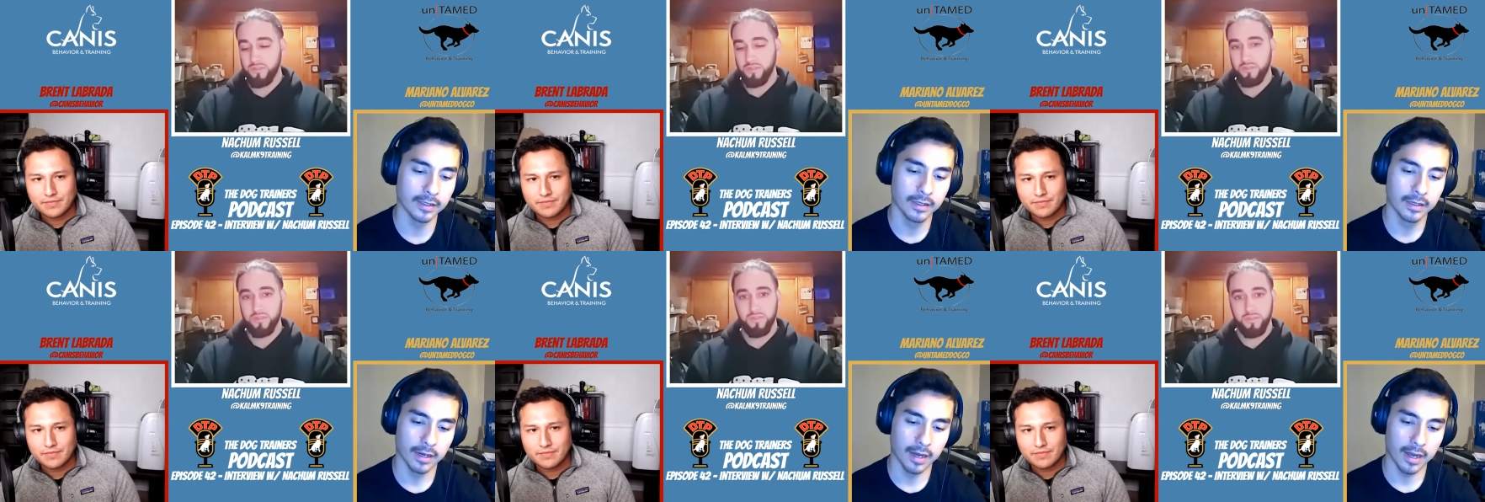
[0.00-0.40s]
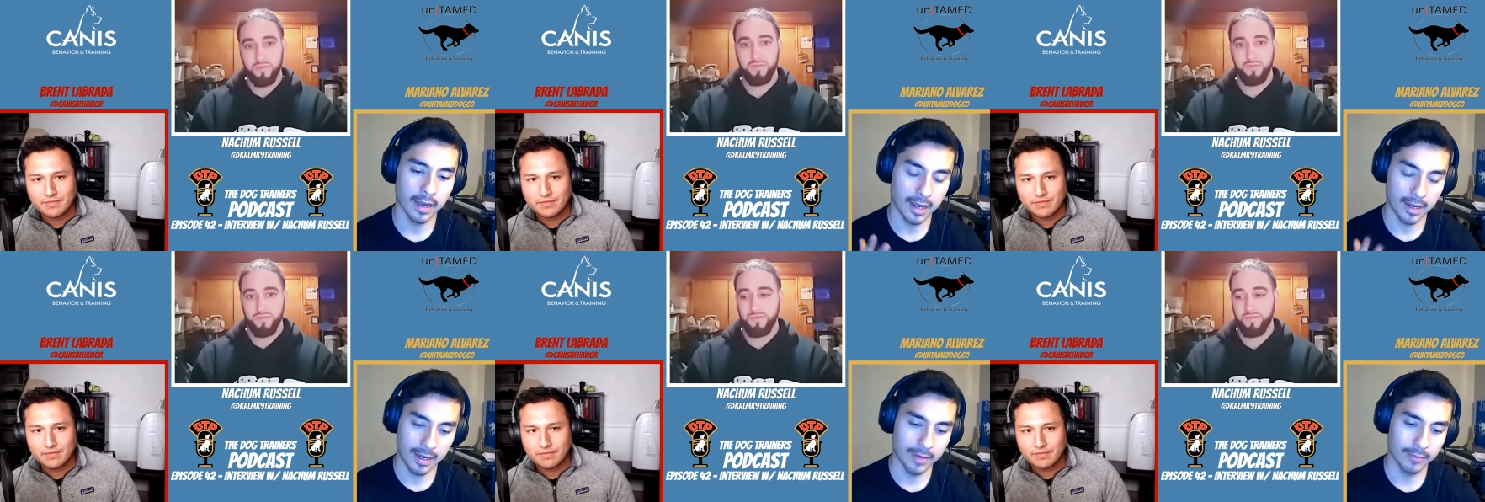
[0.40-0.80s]
Speaker 1: I, I,
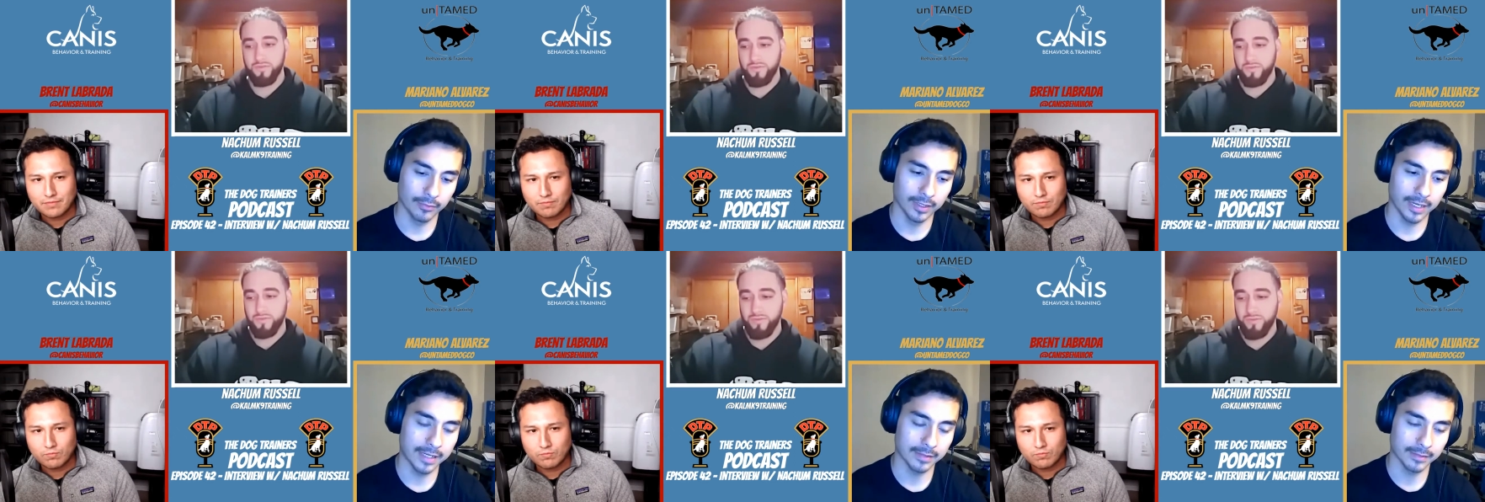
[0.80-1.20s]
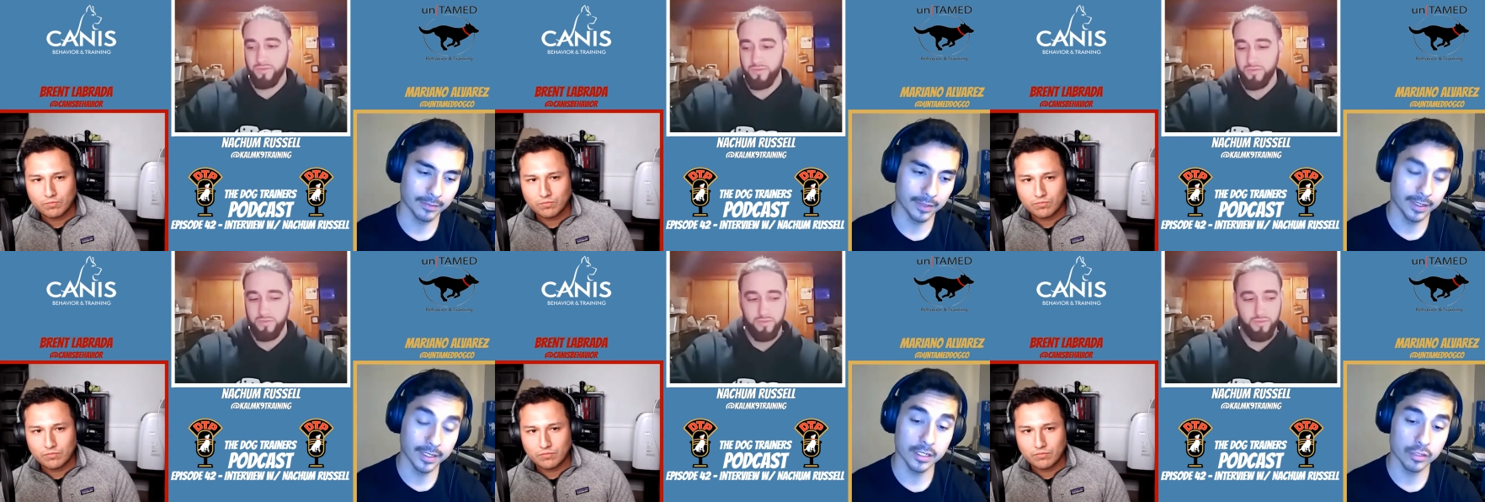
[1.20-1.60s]
I would like
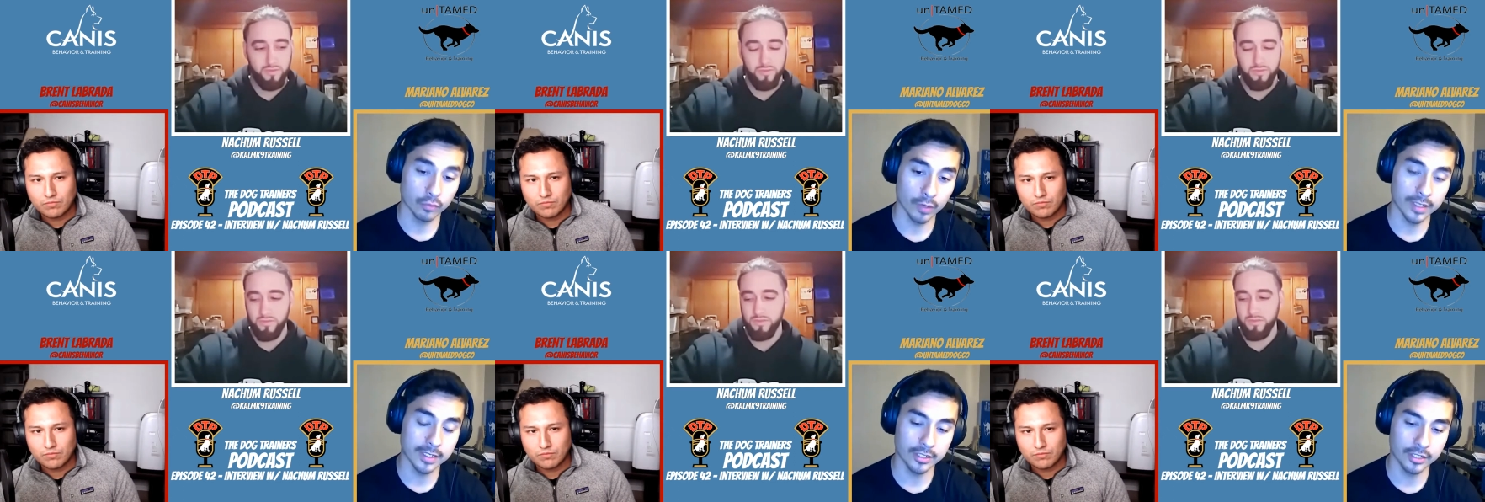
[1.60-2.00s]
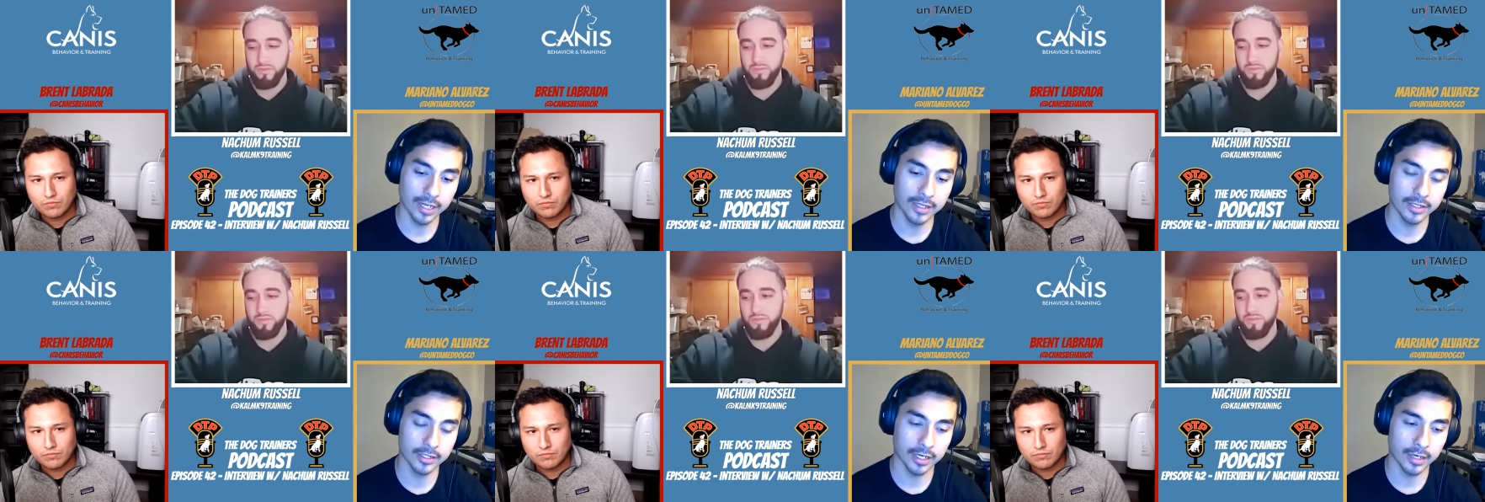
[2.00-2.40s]
this is Russ's
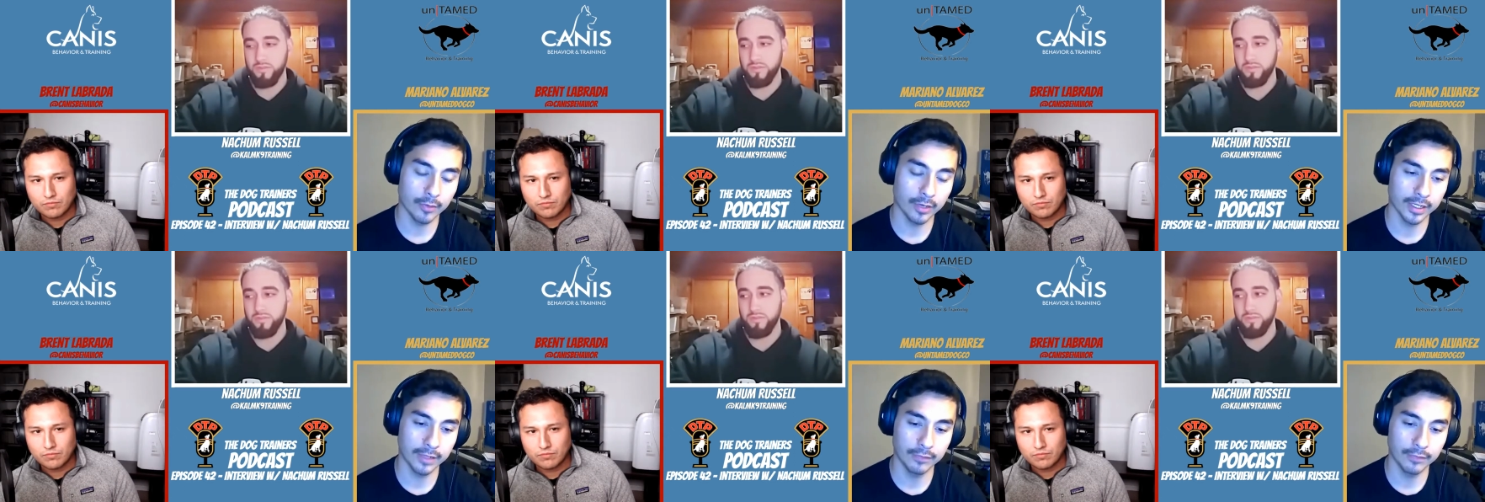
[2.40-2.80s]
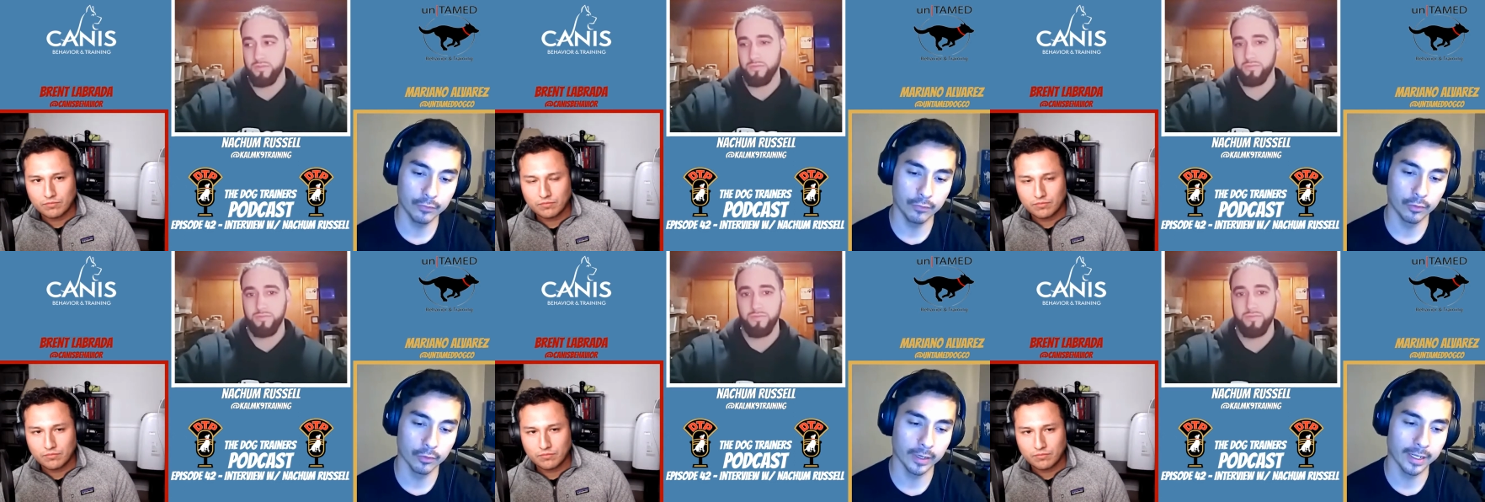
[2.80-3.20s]
challenge, and I want to give you
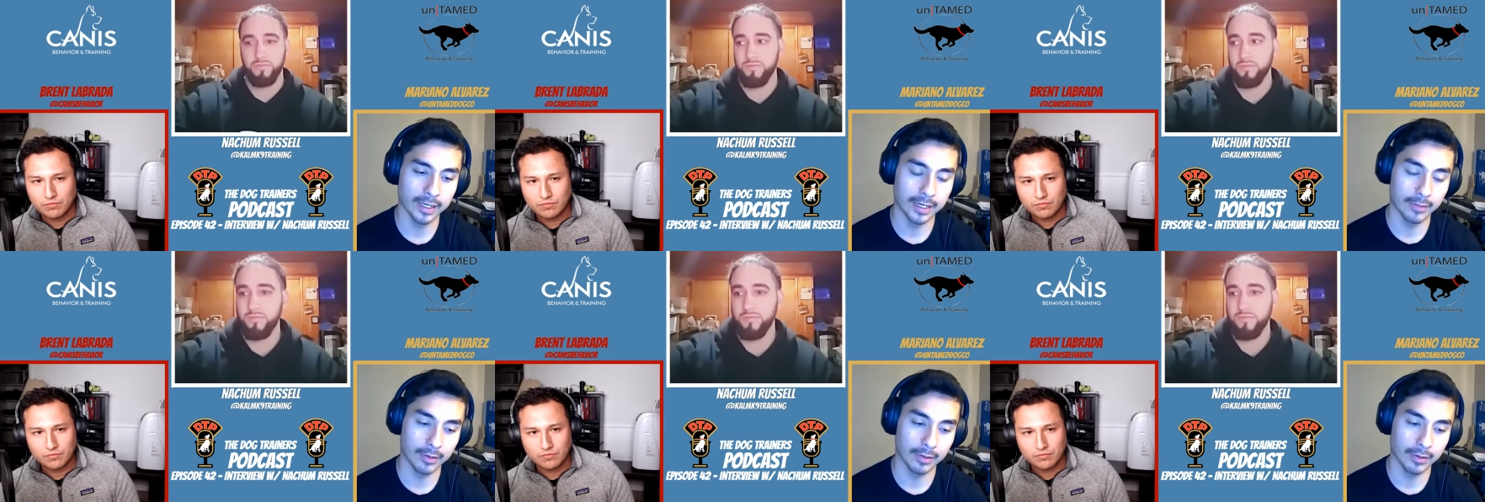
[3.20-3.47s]
full credit, and I, I